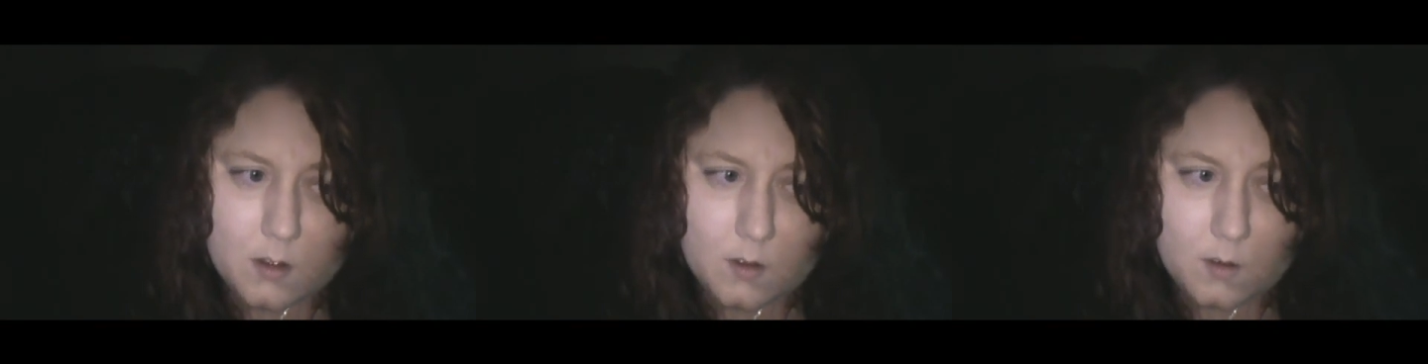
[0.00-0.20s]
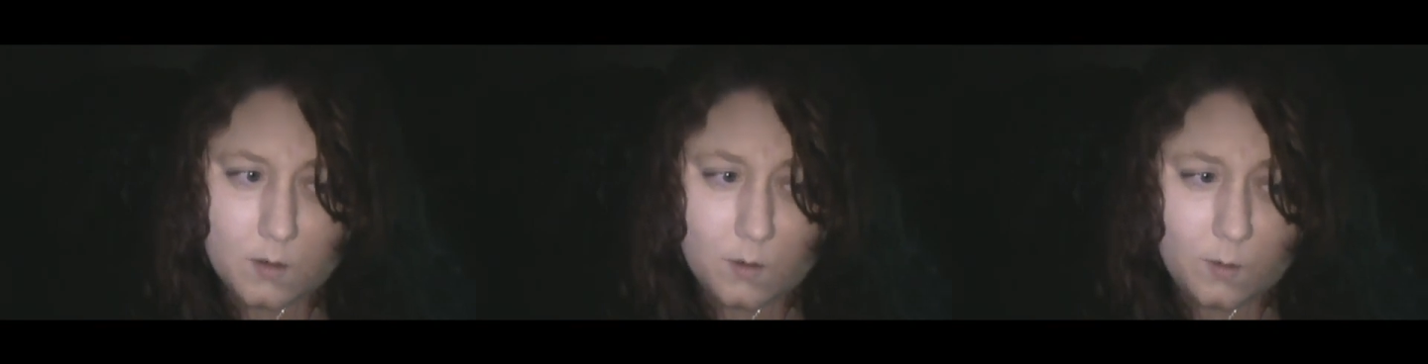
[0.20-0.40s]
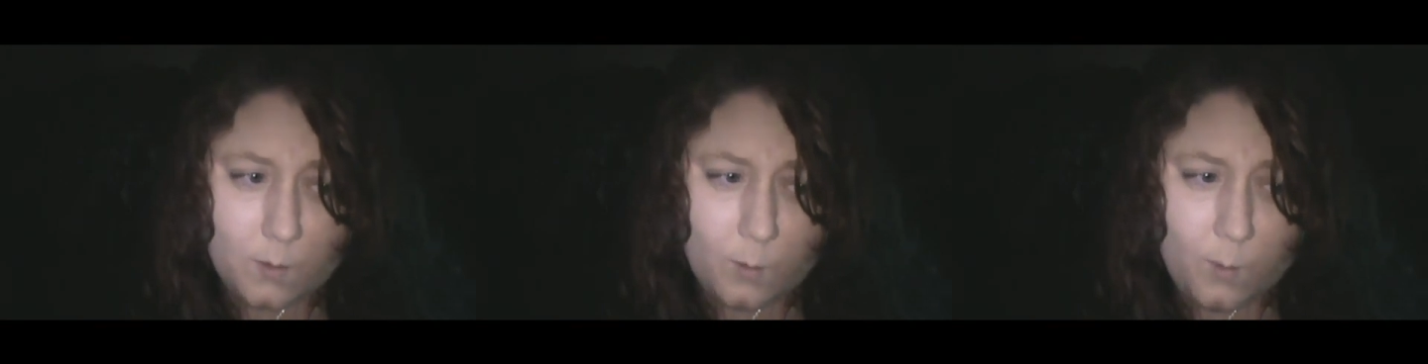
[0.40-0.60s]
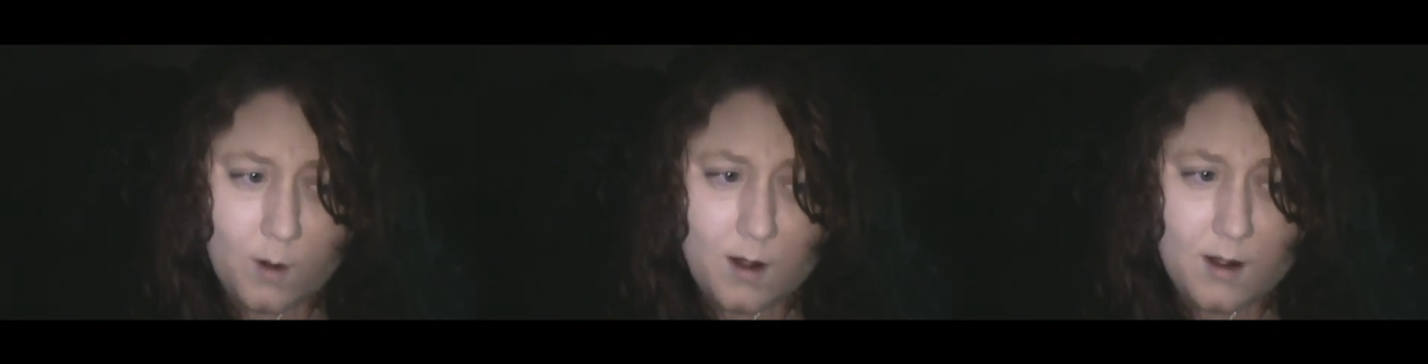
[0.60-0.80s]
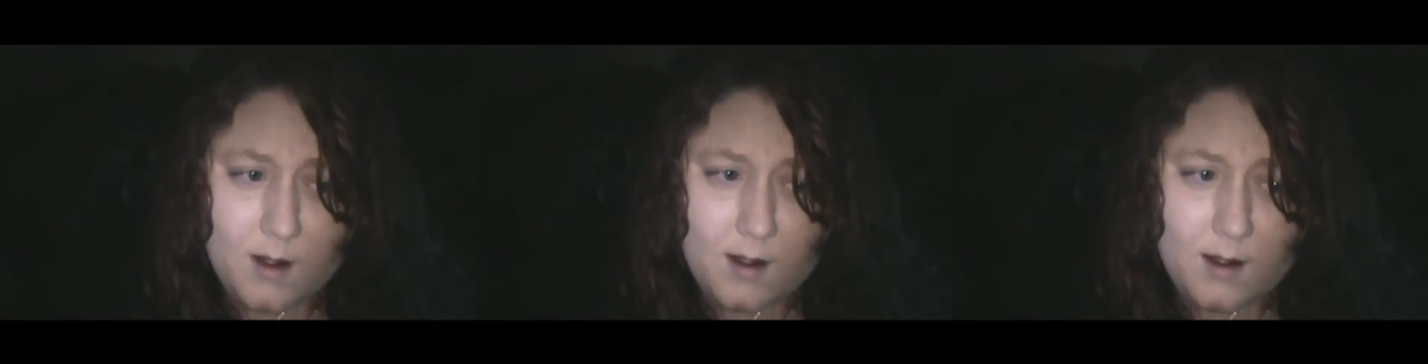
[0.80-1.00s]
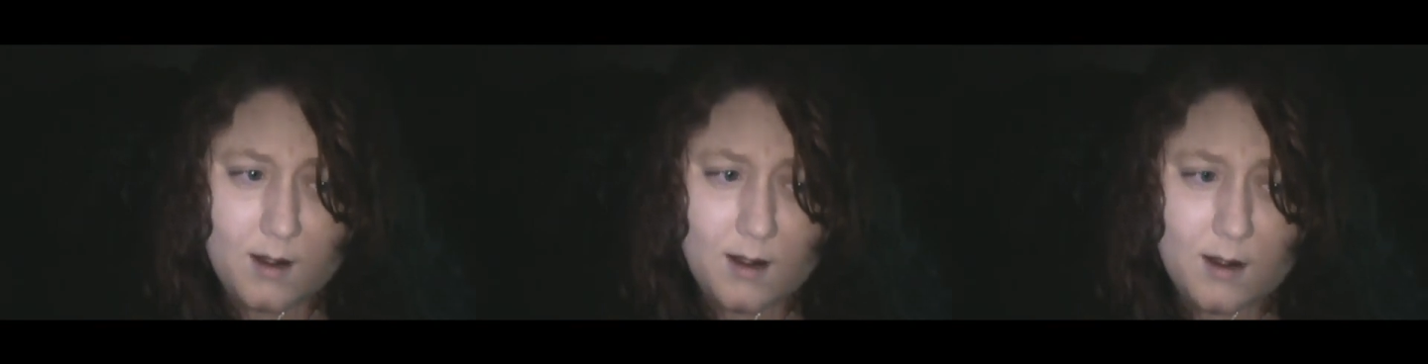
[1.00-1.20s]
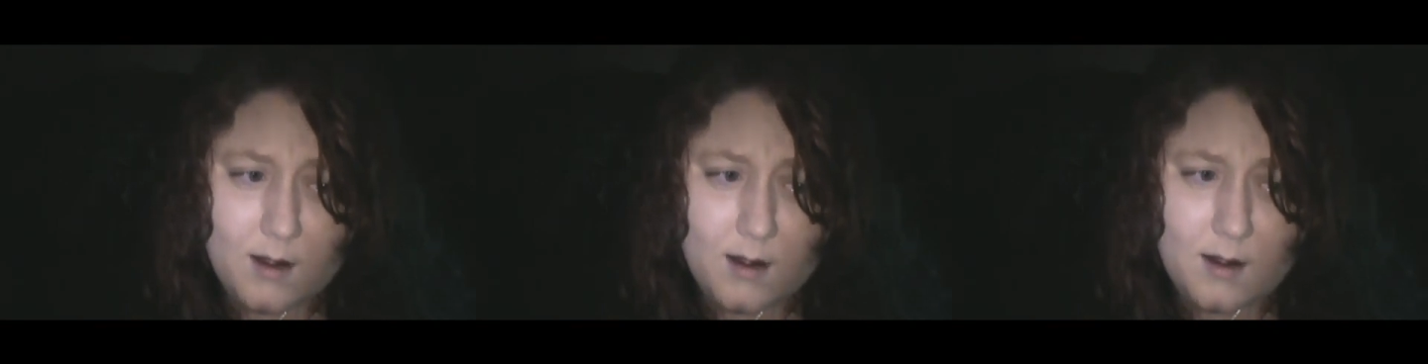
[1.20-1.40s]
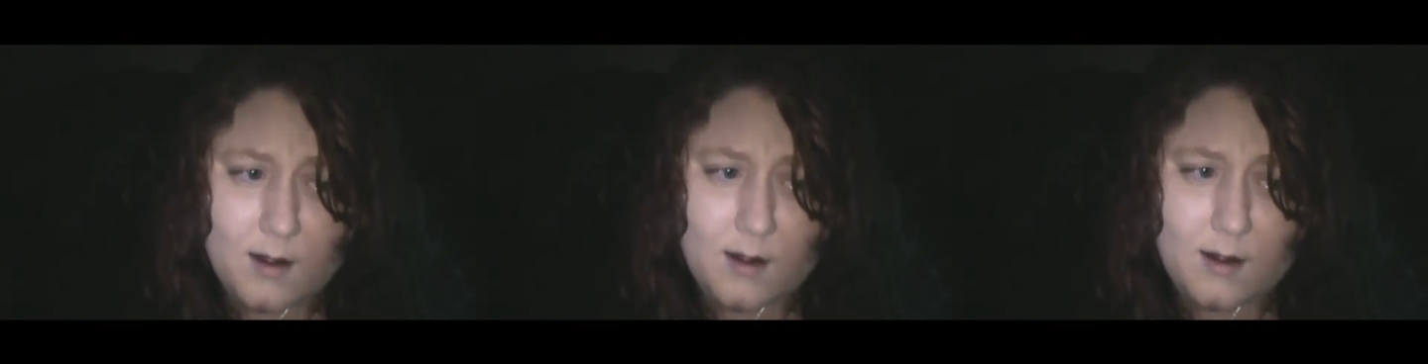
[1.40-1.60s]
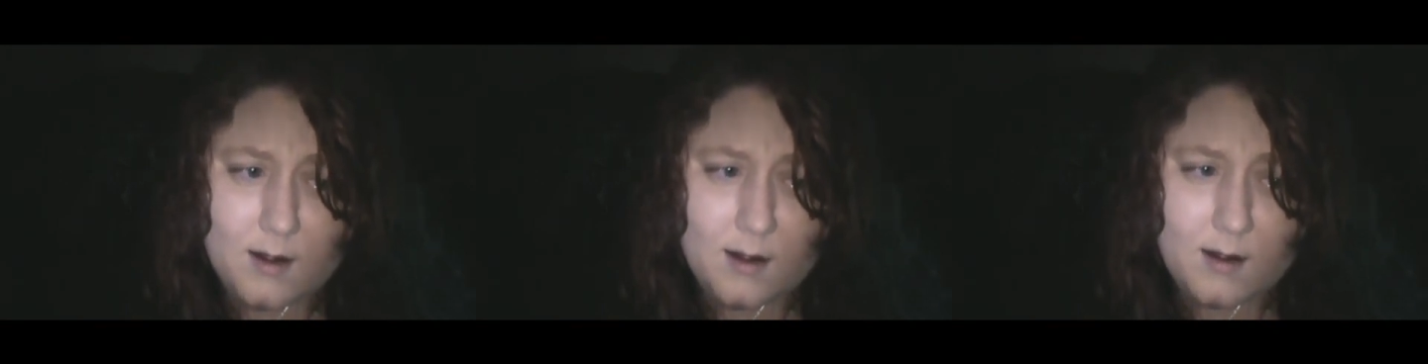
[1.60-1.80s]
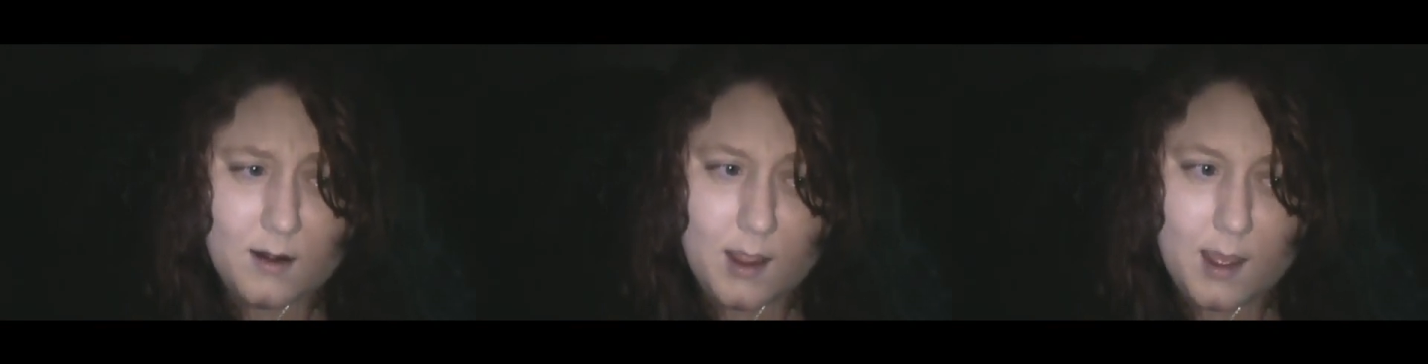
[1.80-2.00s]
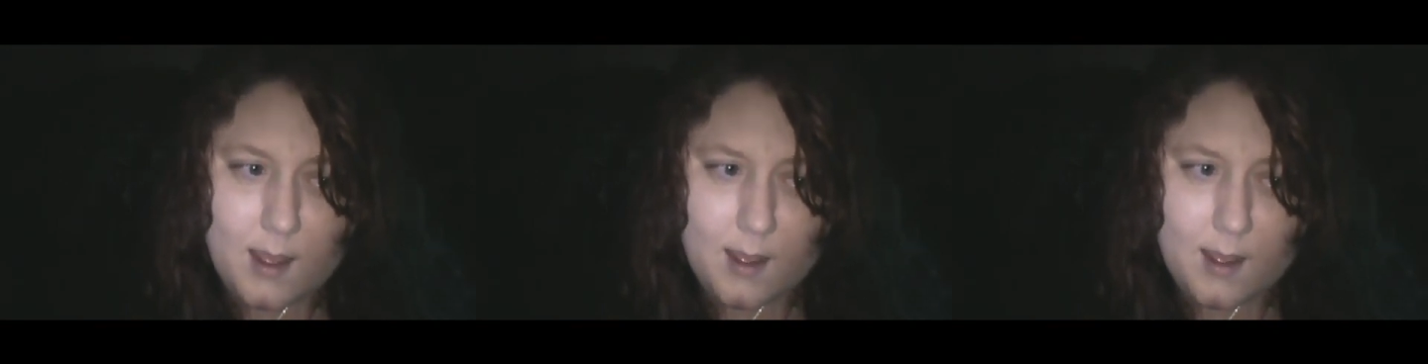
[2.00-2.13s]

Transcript: who whir